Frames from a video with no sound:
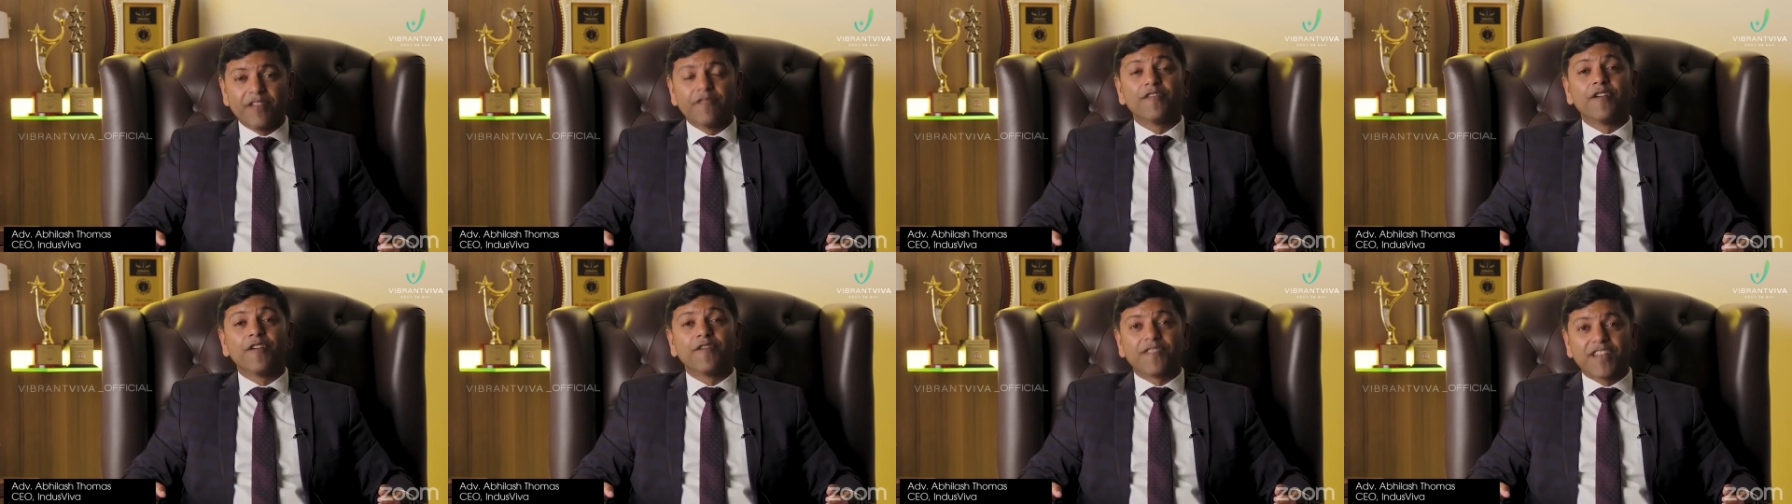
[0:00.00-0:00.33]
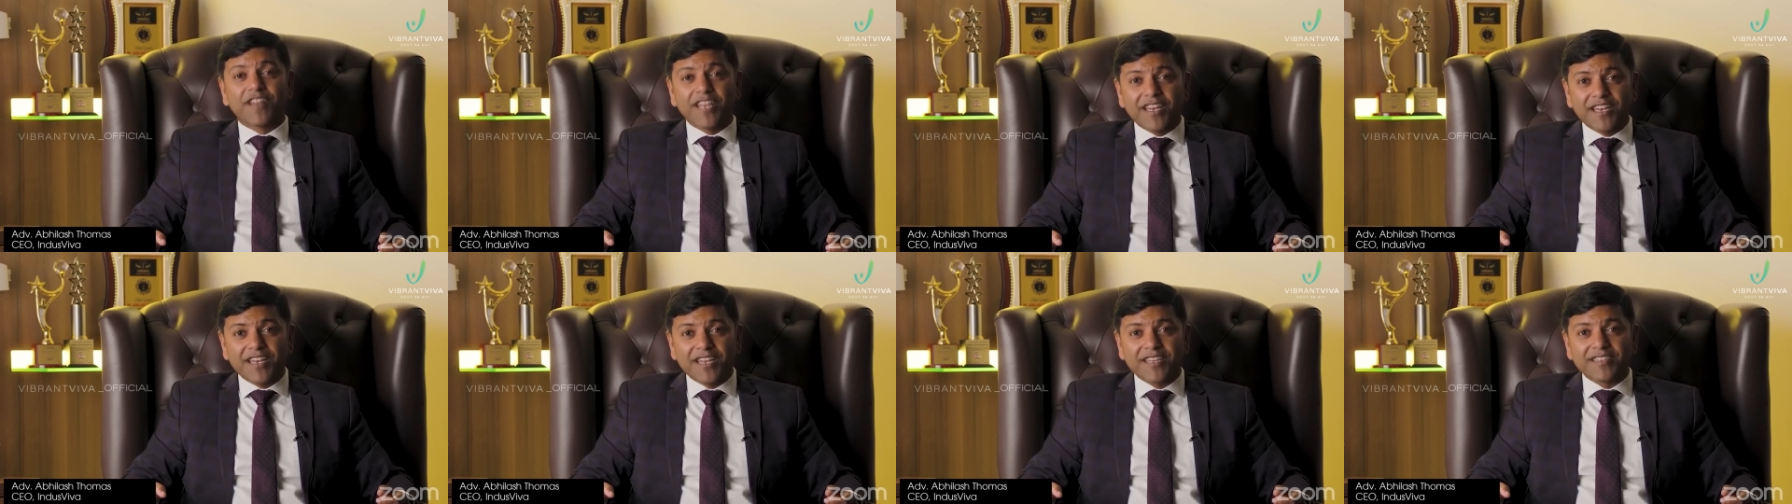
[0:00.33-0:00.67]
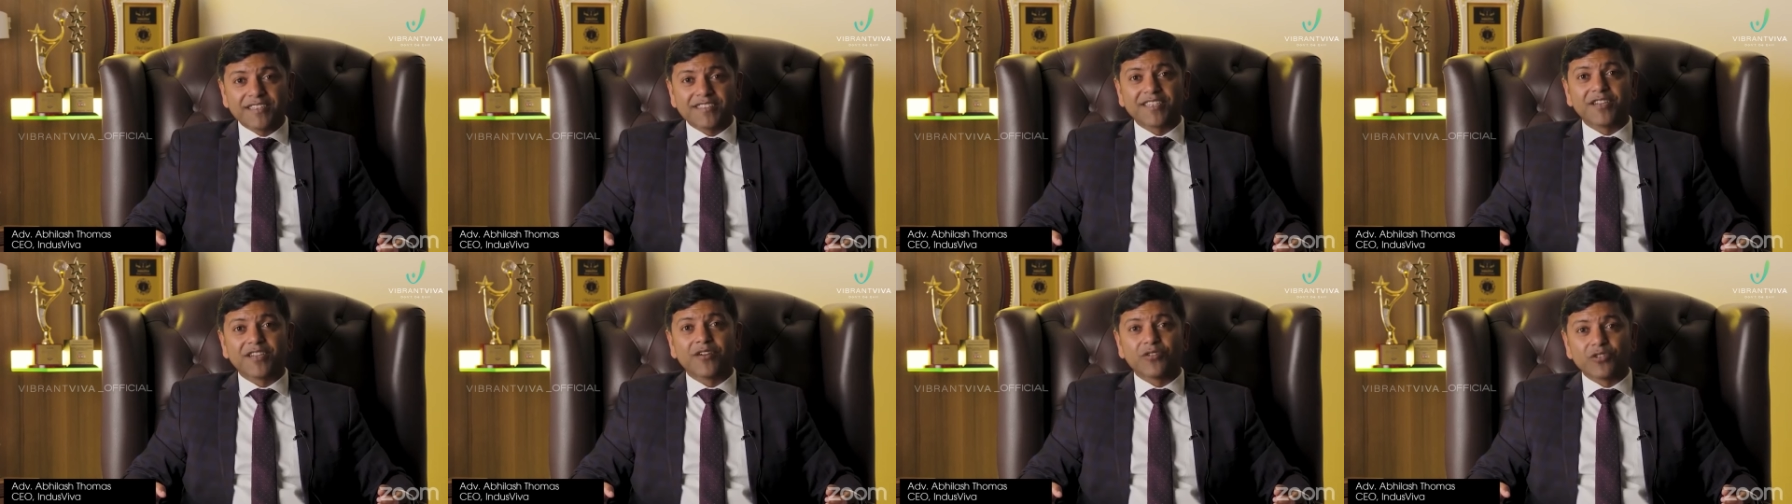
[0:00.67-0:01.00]
15
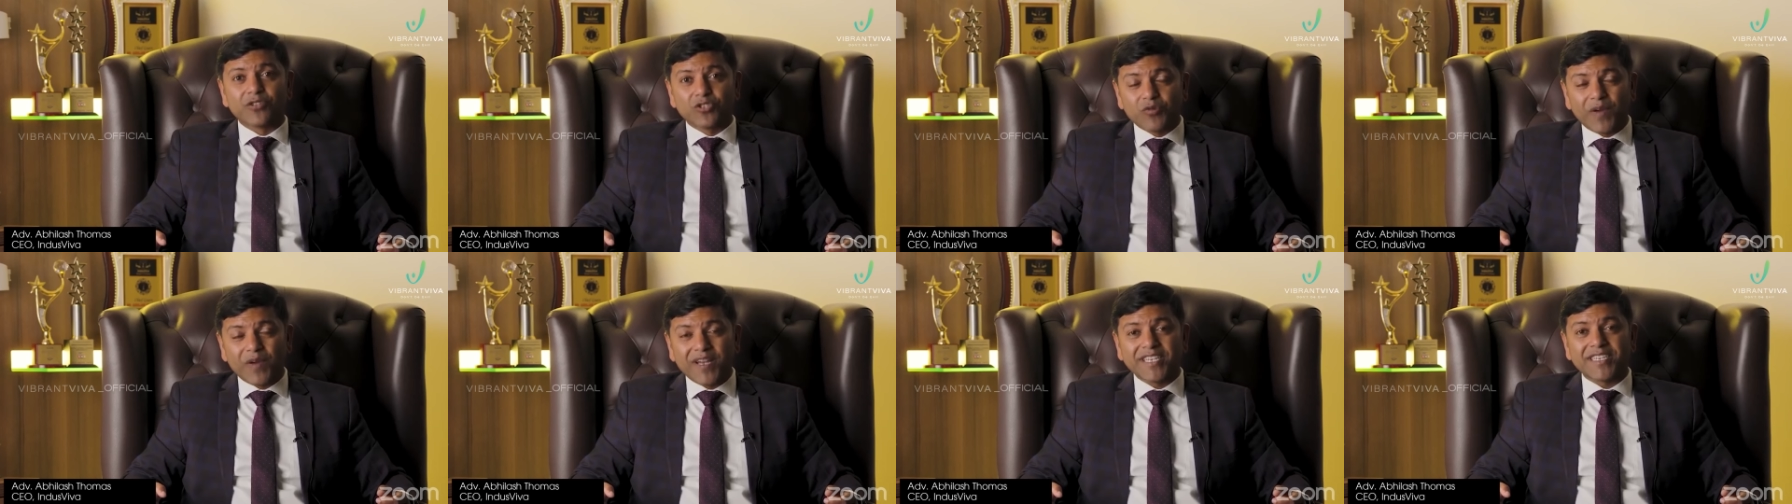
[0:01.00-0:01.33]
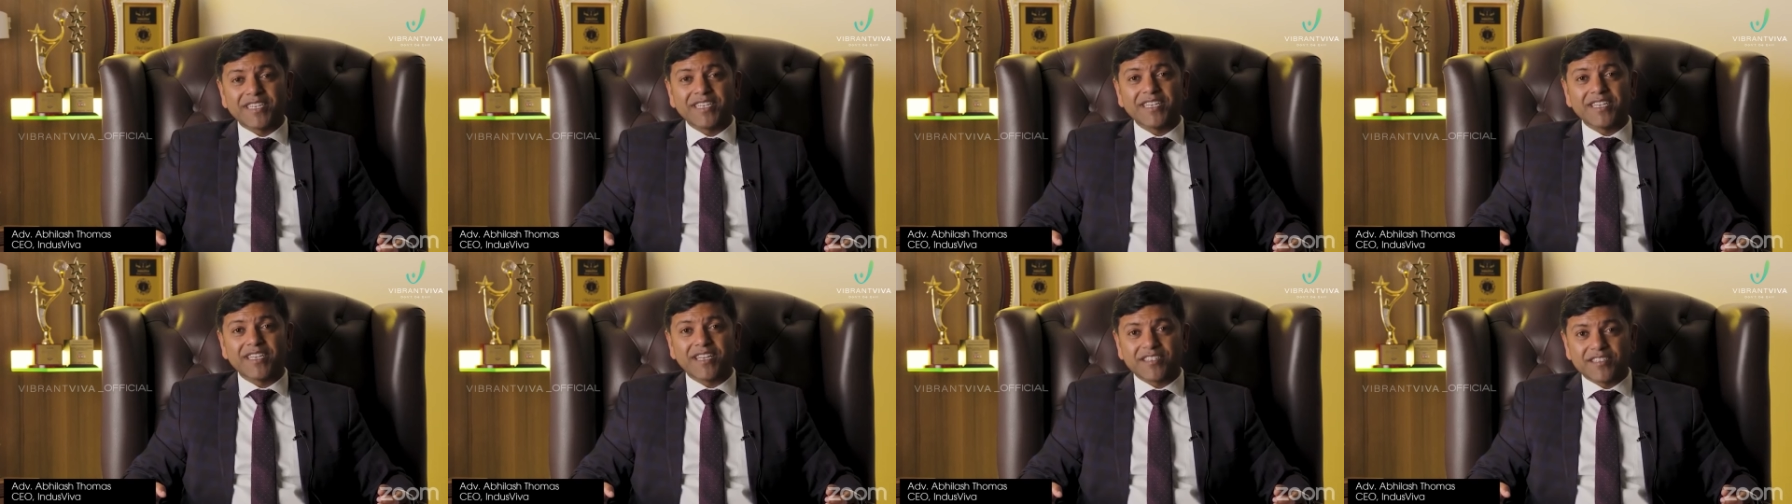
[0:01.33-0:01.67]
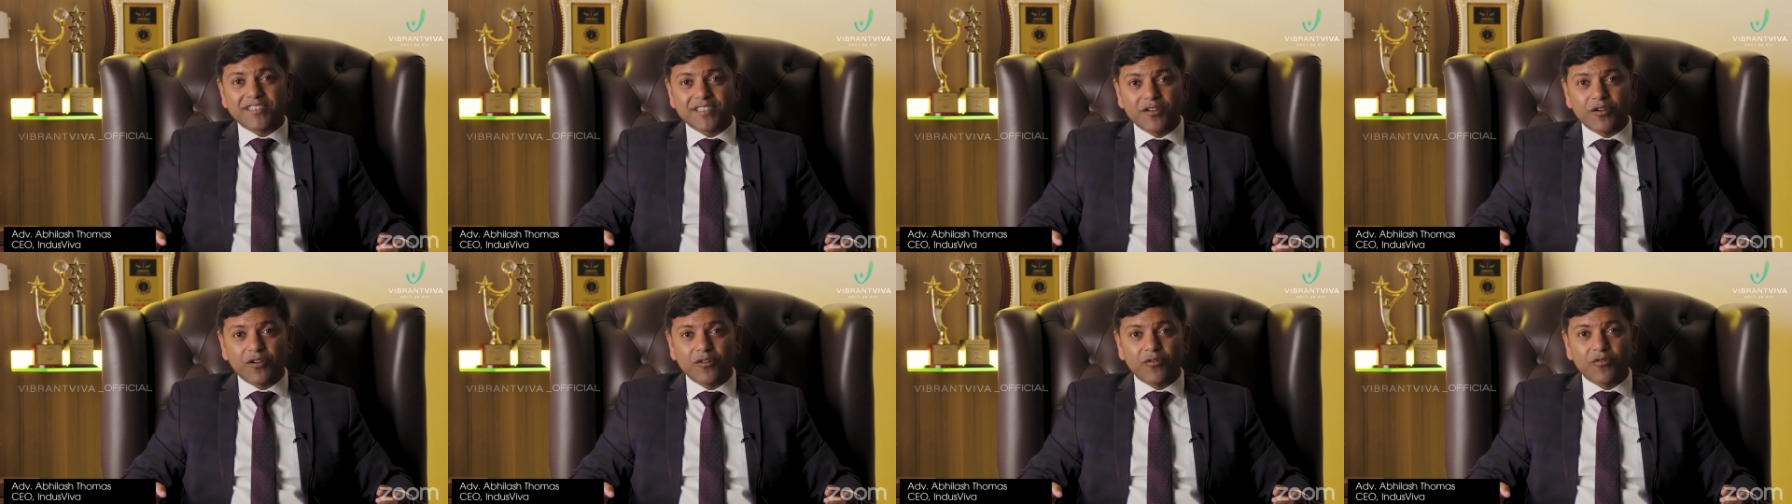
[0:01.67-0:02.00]
years ago, 20 years
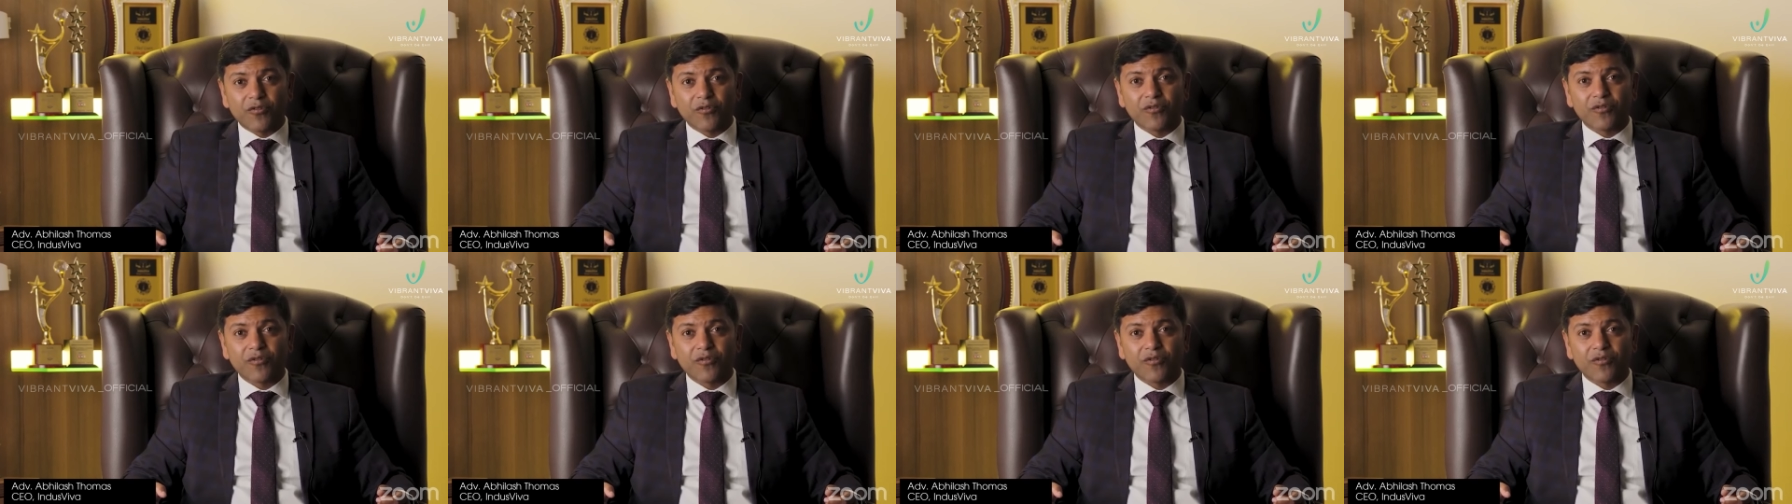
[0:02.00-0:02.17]
ago